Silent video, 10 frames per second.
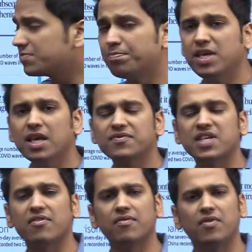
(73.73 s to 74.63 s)

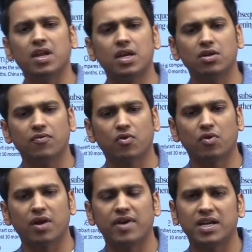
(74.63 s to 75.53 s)
BF7 variant of
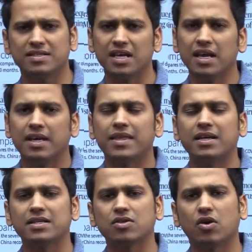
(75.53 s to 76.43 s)
coronavirus that
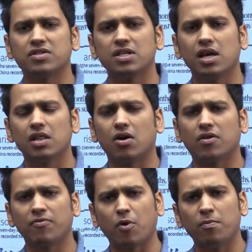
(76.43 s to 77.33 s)
is causing a lot
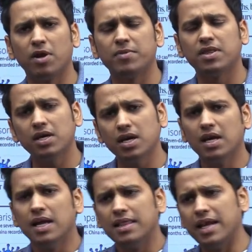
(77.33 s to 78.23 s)
of problem in the,
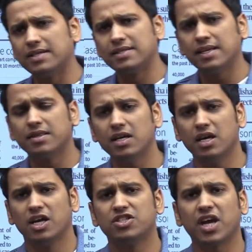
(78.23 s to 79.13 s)
let's say, in the
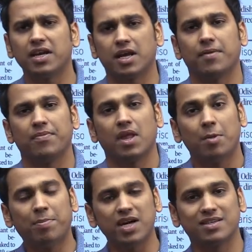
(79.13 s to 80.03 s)
China.
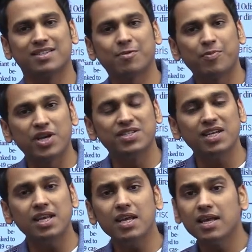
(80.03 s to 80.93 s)
But
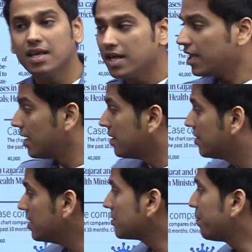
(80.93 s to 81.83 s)
surprisingly,
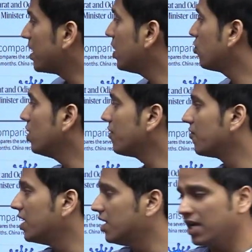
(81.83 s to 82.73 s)
this particular
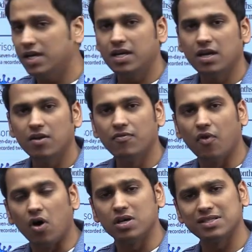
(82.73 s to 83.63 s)
variant
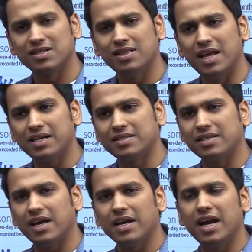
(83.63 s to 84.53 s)
was, let's
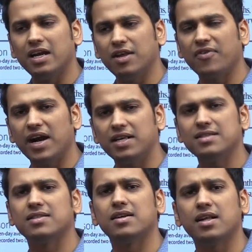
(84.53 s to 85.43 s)
say, identified in
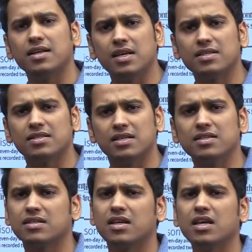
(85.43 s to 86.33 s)
certain
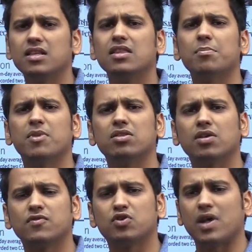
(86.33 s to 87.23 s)
cases in the month
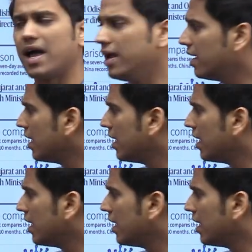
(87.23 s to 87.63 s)
of July